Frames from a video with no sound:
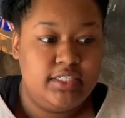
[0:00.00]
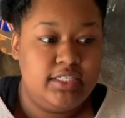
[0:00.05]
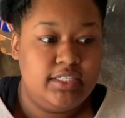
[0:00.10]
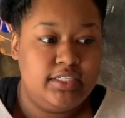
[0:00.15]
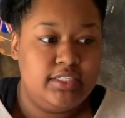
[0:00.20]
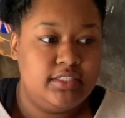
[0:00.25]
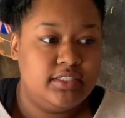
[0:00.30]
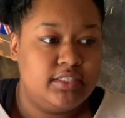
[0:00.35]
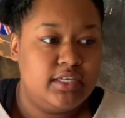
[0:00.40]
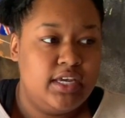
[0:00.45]

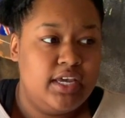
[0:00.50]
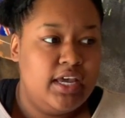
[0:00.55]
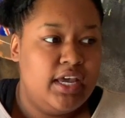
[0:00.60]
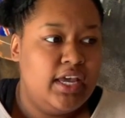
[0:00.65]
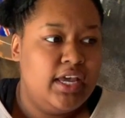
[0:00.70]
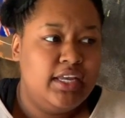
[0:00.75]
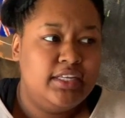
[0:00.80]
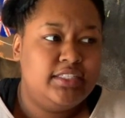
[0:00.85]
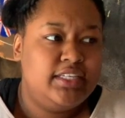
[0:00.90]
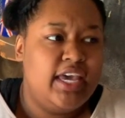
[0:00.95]
He's
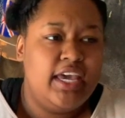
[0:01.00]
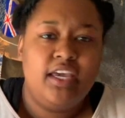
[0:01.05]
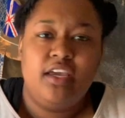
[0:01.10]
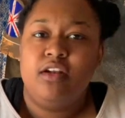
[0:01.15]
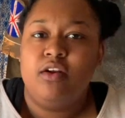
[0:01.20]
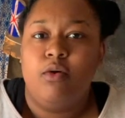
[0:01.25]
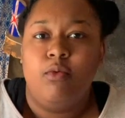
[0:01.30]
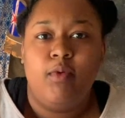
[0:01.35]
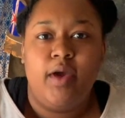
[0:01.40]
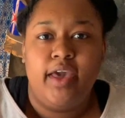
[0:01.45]

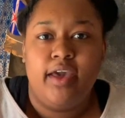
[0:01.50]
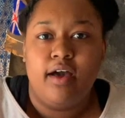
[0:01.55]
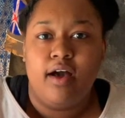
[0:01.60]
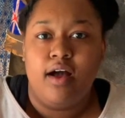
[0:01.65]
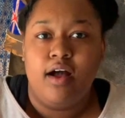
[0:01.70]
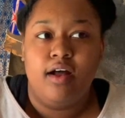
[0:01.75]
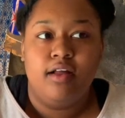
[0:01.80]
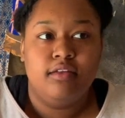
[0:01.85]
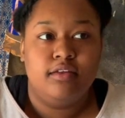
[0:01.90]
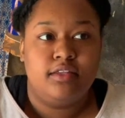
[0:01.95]
taking away
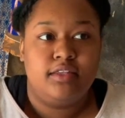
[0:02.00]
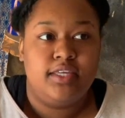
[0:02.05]
all the